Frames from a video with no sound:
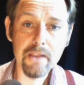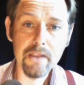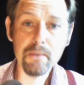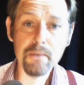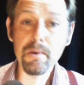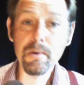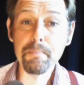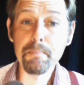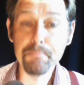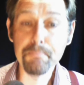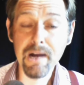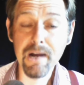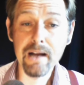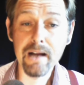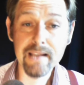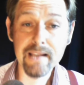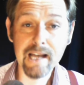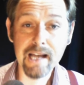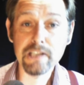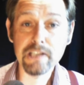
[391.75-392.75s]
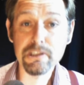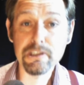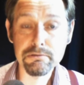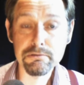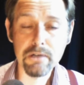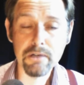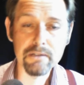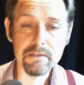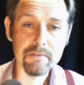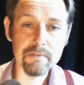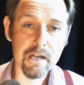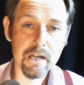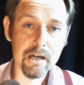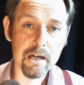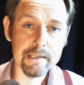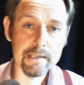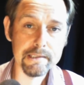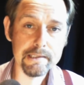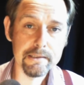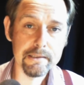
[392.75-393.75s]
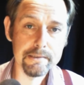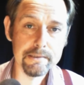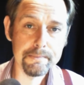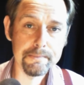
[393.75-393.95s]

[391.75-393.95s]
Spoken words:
that would buy that crock of lies.